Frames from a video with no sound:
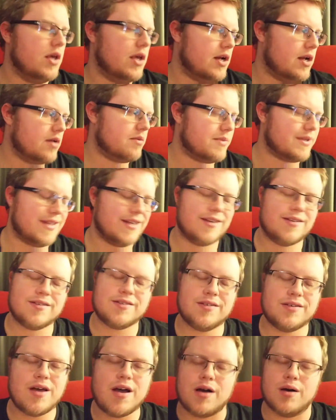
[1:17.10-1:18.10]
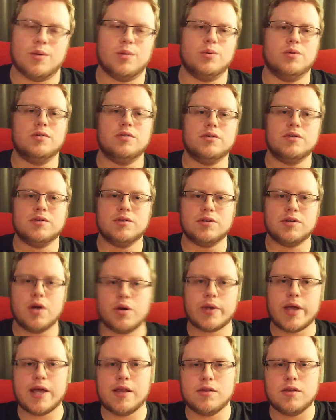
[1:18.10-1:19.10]
And I'm like, no.
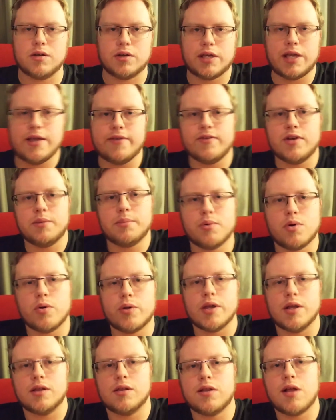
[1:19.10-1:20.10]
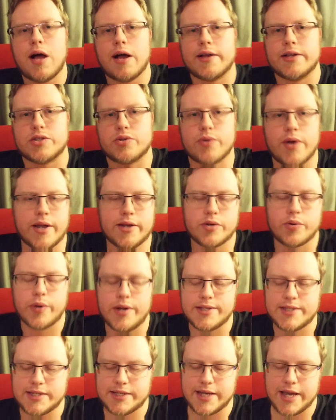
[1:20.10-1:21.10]
Okay, look, even a broken clock is right
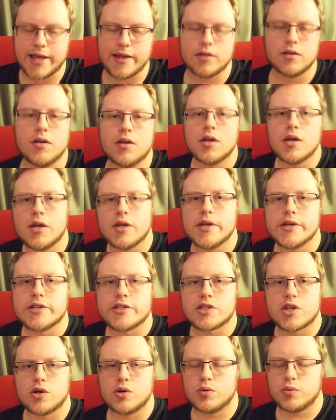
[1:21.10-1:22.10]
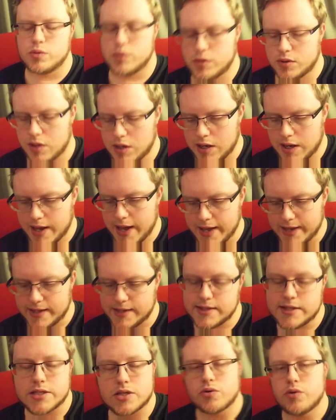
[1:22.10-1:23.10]
twice a day. So I
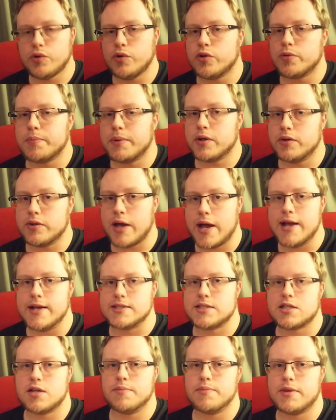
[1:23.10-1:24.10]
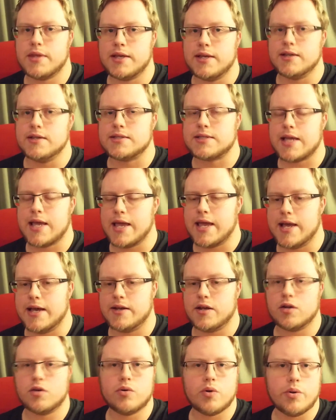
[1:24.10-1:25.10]
can disagree with Bill Nye on some things
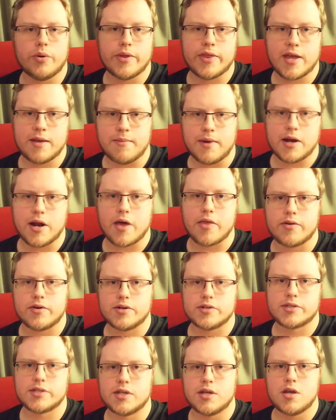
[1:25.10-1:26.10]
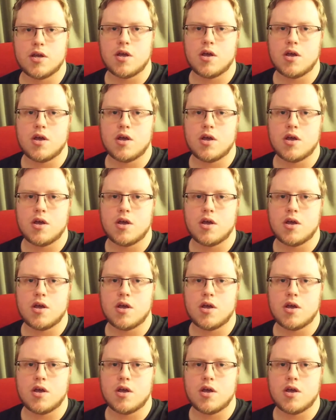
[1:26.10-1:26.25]
and agree with him on others.